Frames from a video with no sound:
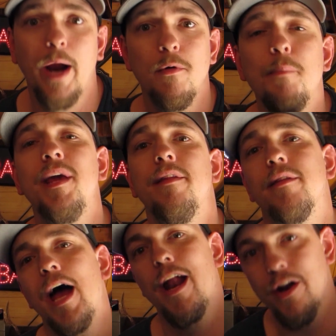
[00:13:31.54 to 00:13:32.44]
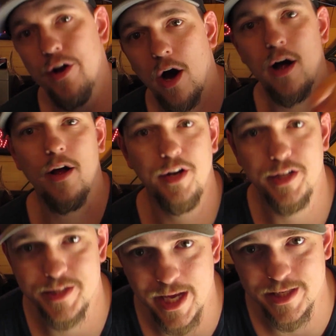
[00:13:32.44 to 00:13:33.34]
repeat that, not a
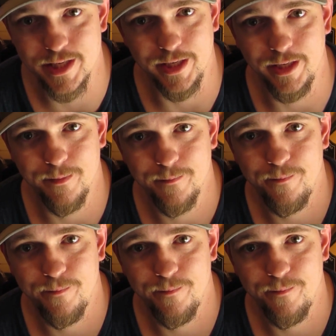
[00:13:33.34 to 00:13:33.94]
necessity.